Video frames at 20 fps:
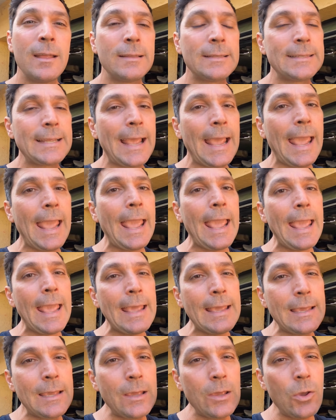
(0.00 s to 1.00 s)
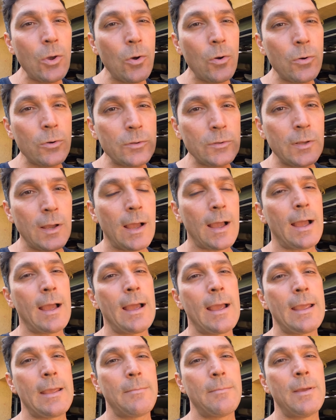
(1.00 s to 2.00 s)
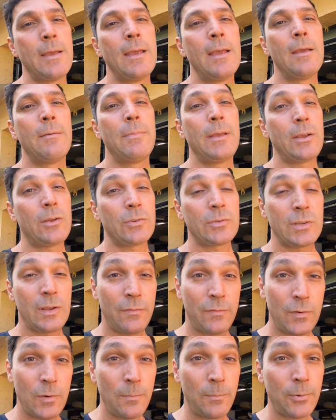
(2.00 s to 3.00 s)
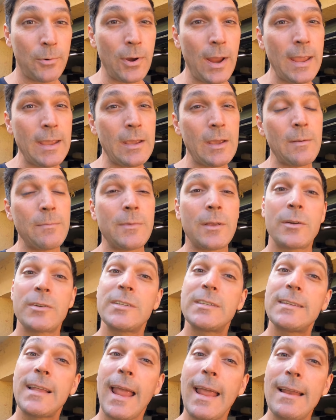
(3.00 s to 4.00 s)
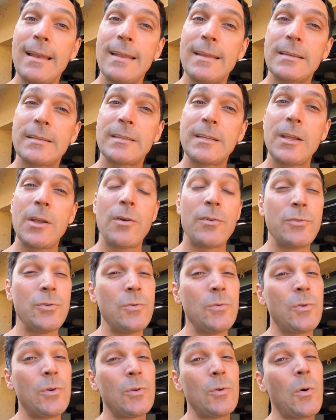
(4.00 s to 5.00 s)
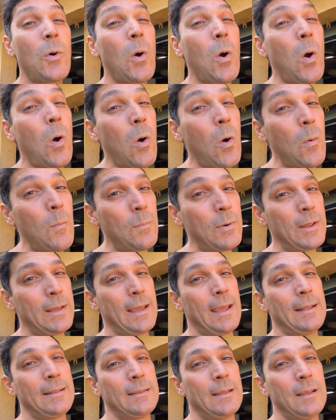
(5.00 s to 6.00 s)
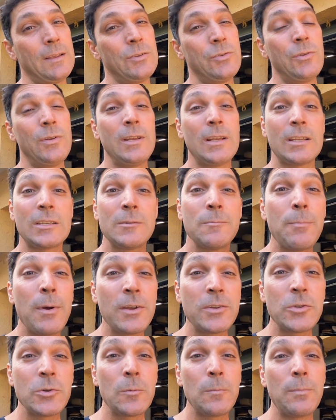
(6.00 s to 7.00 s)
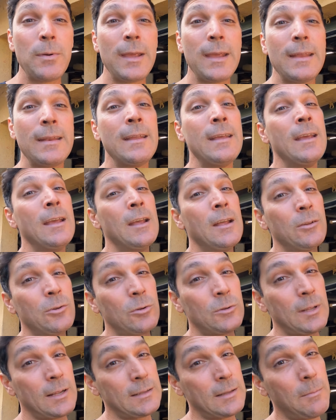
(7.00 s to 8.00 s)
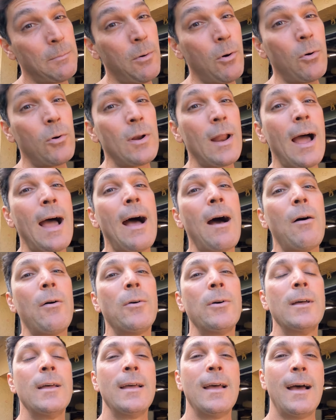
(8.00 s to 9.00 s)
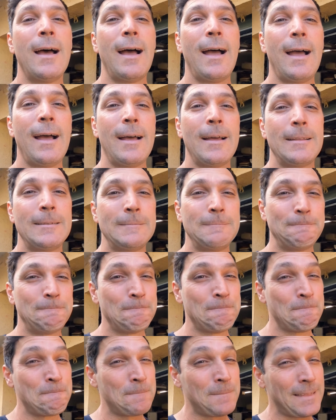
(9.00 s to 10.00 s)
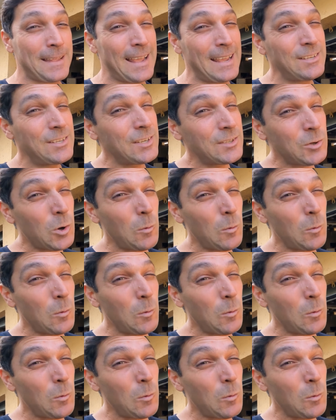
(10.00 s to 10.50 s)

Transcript: take your time, because if you break them, they're stainless steel, and you're gonna complicate things. You need a special bit to take the bolt out, and it just